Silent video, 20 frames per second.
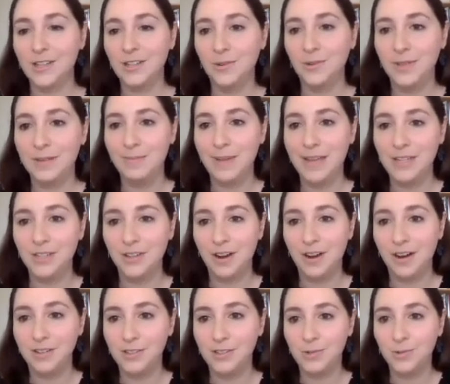The only major
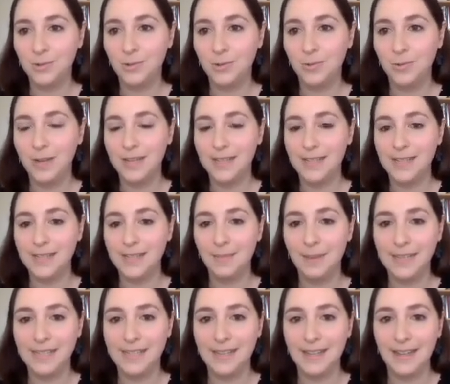art school was the
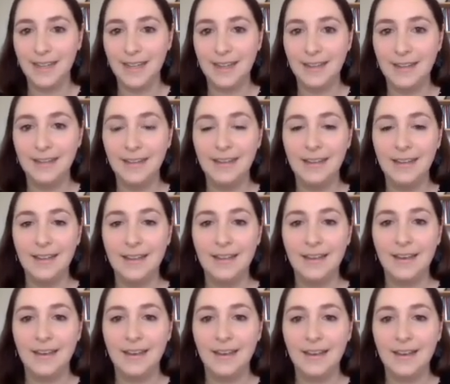Bezalel
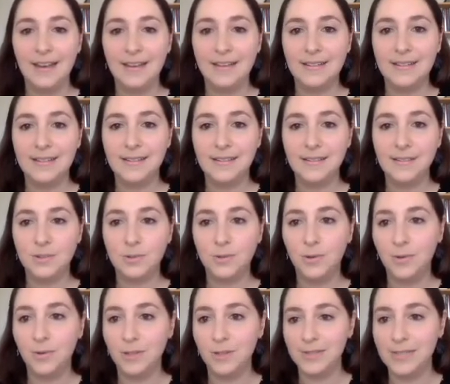uh,
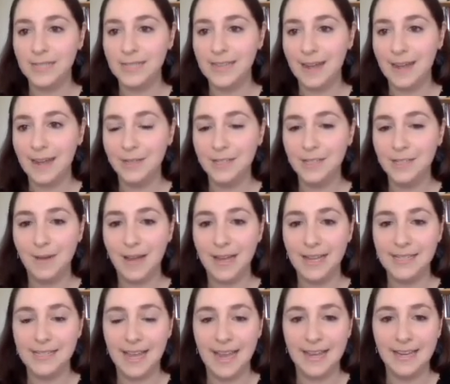School, which was established by
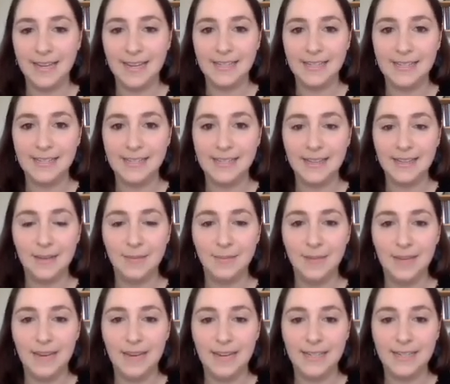Zionists um,
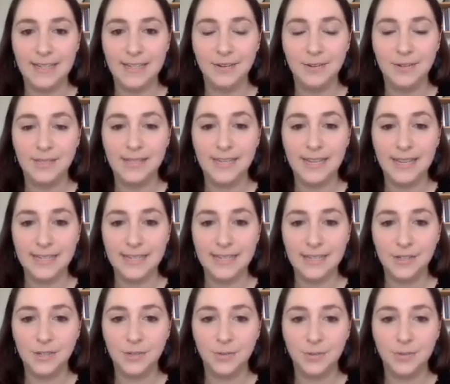in 1906
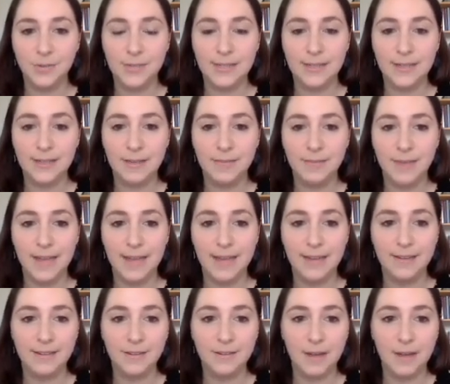in Jerusalem
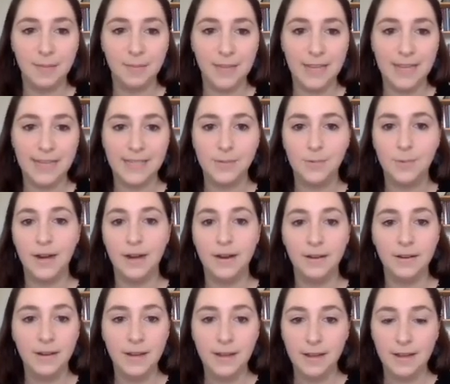and a place
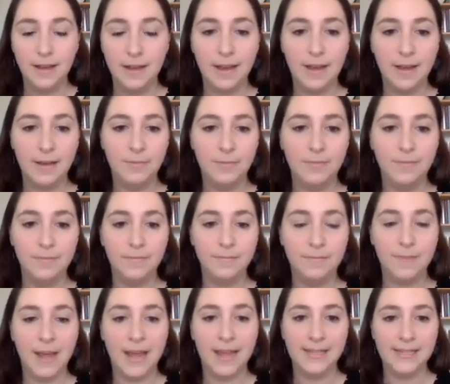where um,
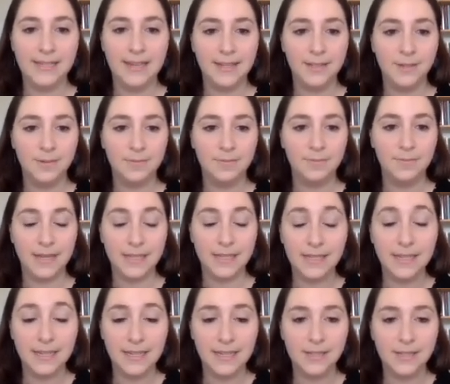
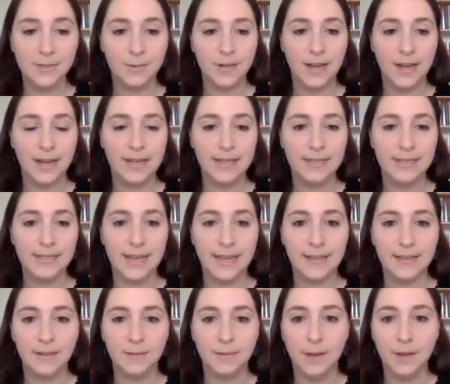Palestinians were not
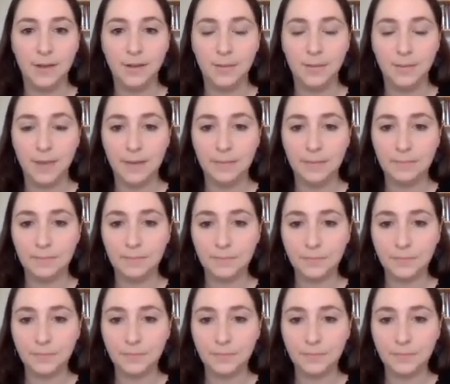exactly welcome yet.